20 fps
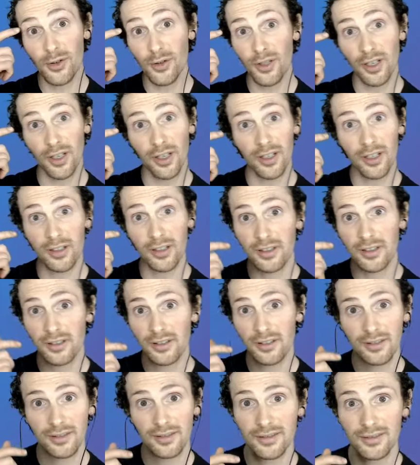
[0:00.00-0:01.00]
meeting, it's like
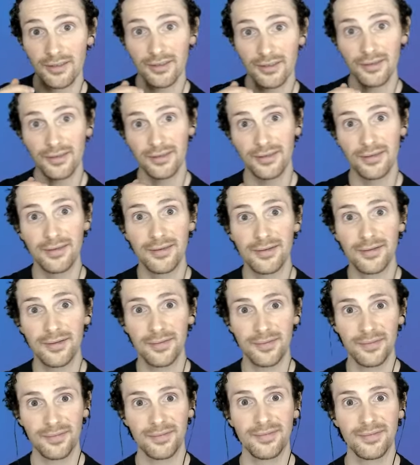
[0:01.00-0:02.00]
meeting your
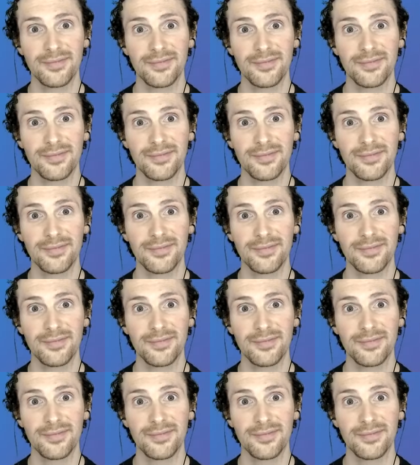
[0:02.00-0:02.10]
in-laws.